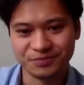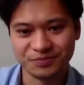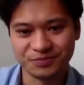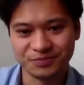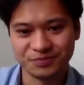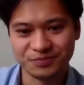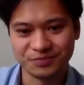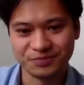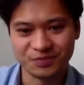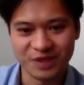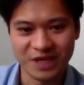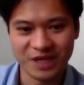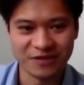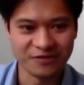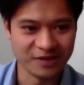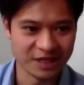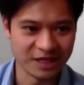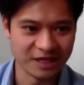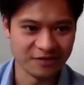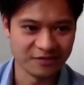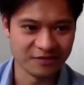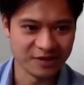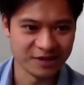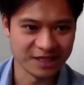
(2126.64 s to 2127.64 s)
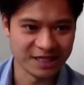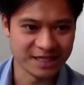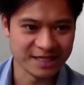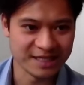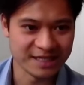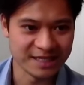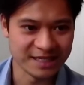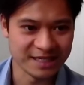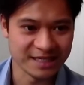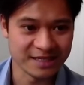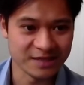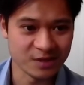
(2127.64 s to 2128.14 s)
given it's
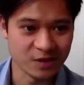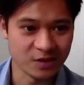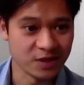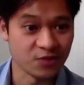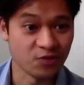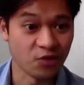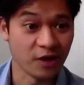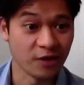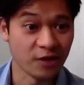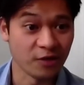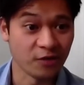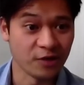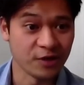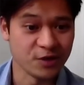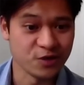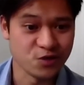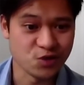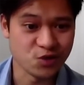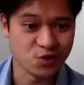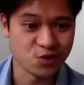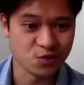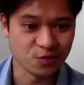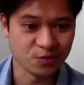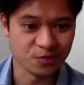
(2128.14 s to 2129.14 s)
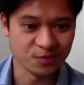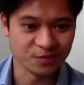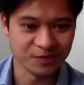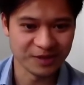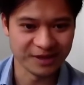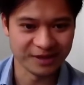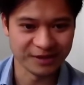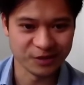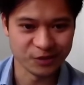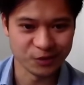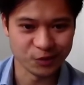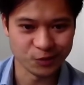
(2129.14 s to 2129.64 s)
a rather unusual
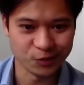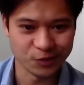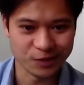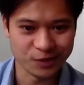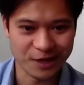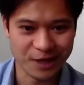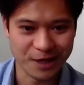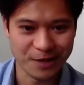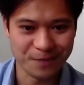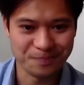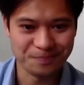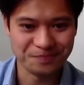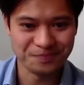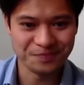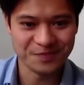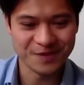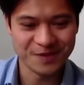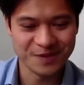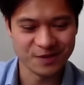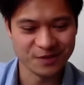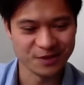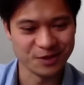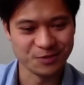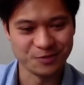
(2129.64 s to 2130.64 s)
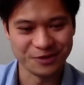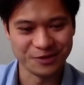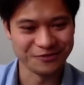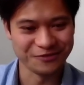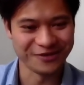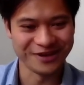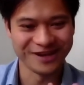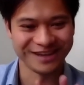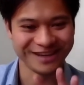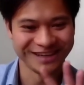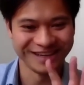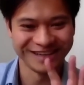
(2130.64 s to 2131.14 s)
time. So there's a bit of
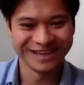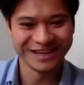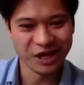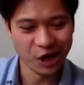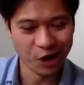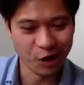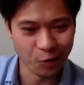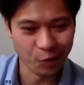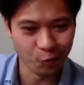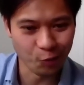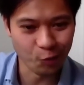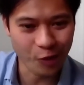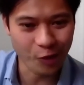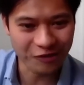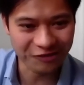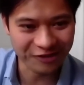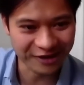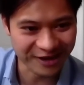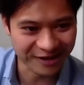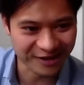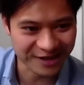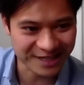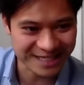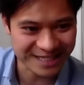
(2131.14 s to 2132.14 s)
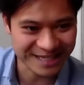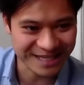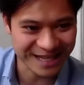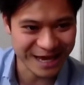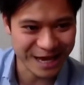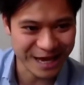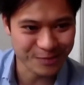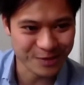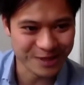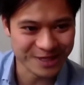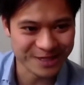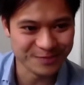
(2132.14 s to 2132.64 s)
a waffly answer
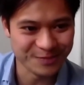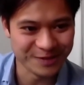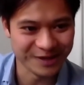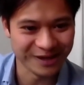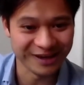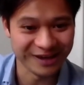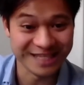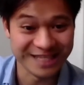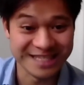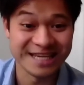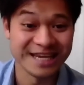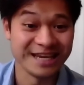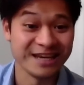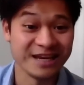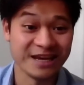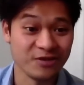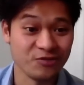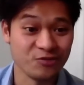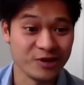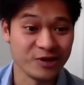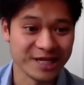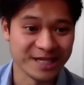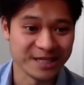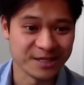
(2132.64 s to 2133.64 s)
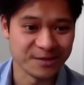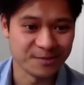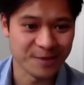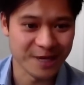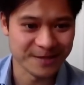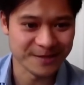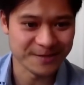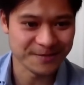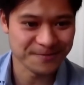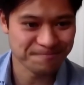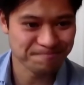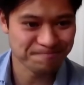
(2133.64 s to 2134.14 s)
there, but I'd say it really
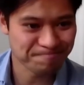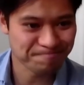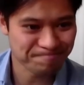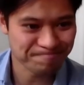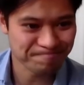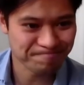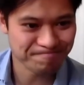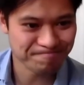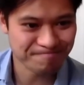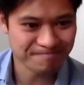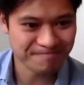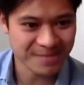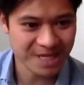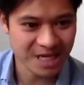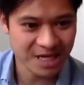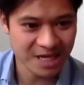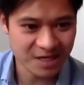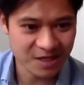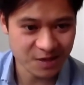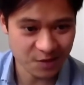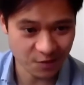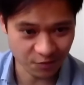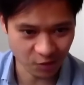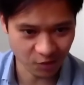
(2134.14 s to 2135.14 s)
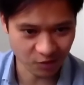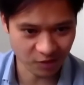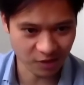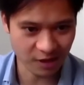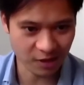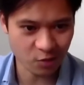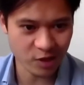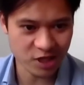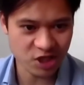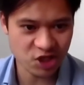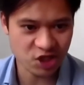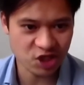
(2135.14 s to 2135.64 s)
depends. So we've got another
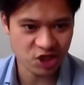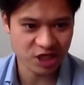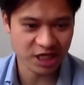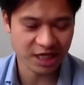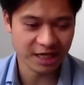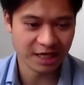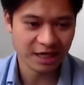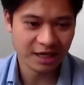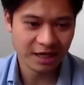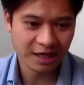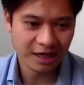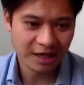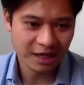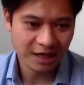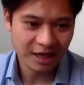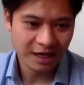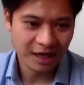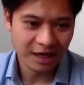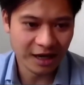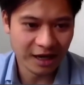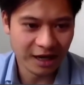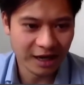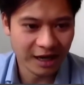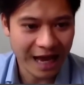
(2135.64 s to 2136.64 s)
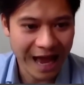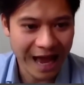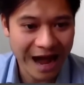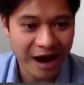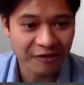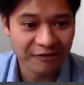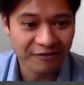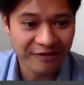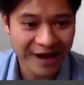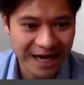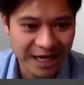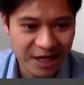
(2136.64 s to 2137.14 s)
question here. How
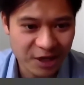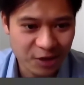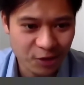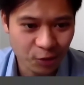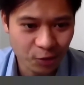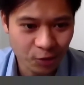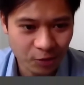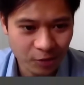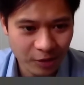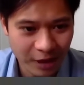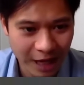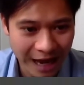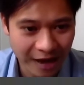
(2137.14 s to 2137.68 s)
valuable